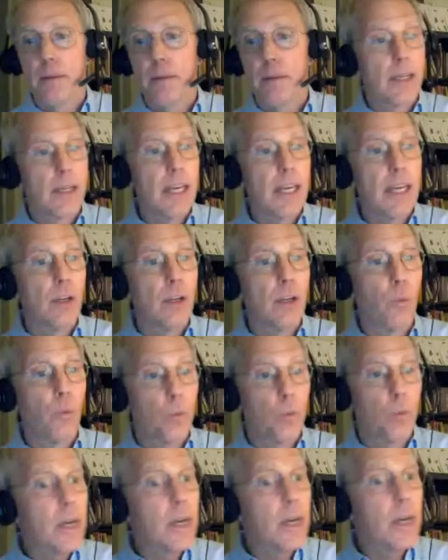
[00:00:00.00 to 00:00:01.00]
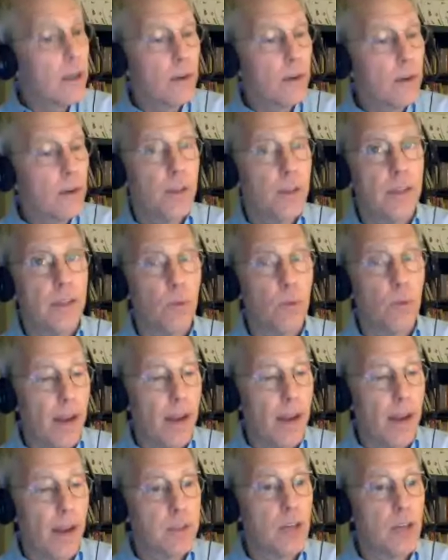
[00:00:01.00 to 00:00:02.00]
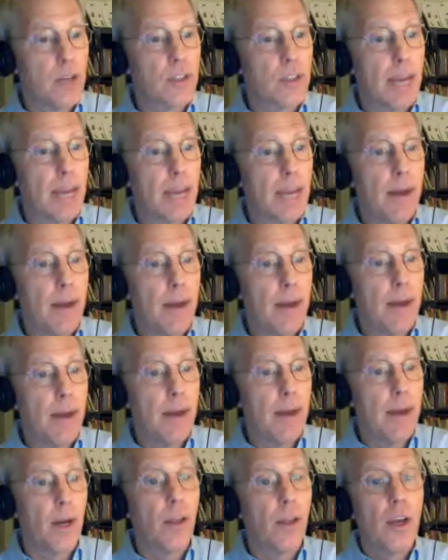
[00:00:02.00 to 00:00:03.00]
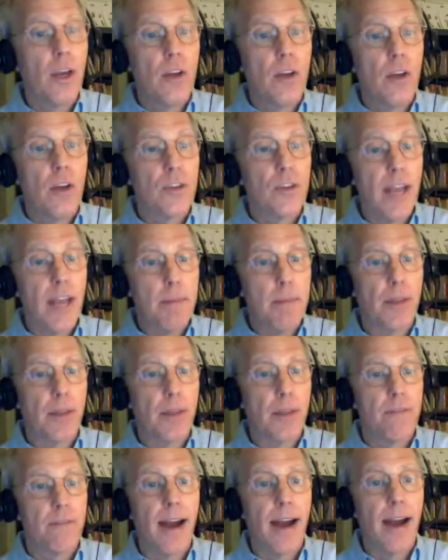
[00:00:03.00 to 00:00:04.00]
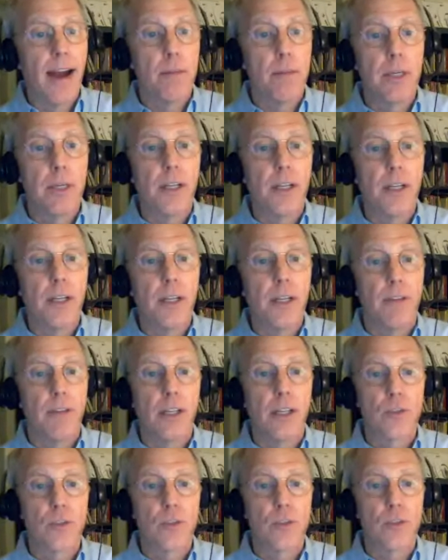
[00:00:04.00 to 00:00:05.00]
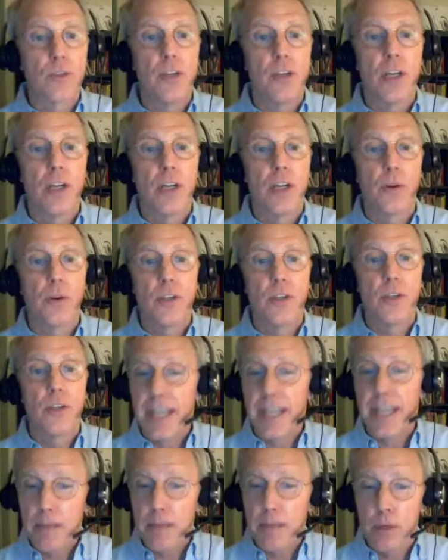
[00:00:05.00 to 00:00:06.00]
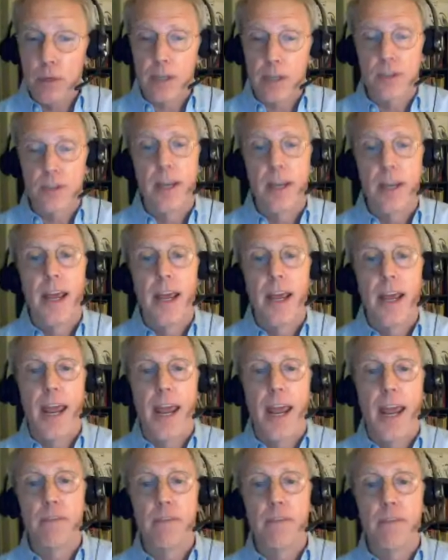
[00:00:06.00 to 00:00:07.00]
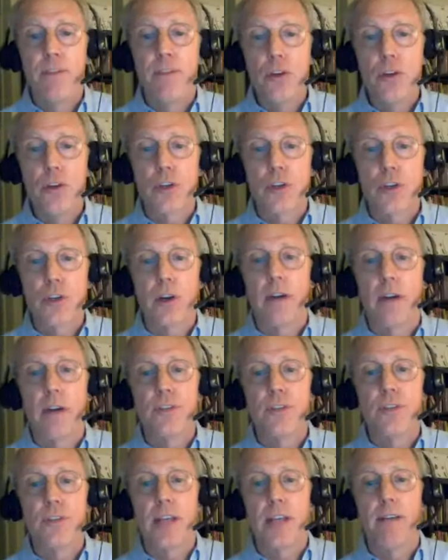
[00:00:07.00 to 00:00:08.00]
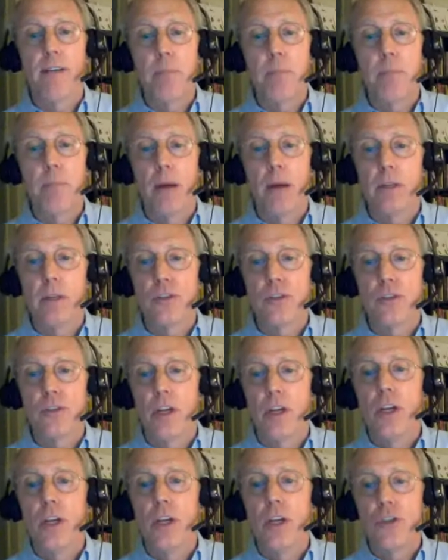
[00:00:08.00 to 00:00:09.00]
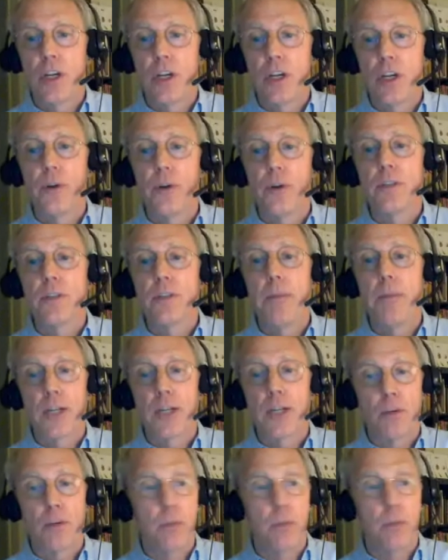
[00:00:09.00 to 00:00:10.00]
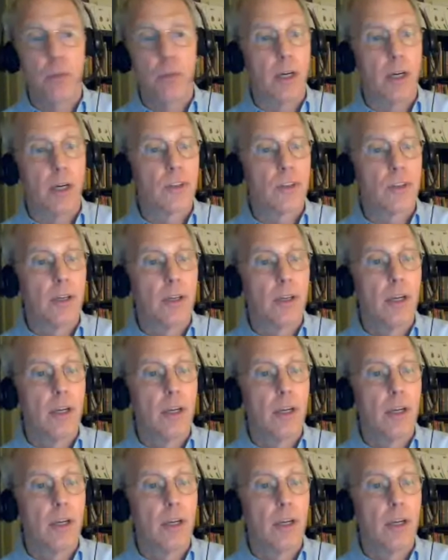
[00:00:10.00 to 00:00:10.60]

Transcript: Kindle Reader that Amazon just came out with as well say about the viability of illustrated children's ebooks and the future of self-published children's picture books?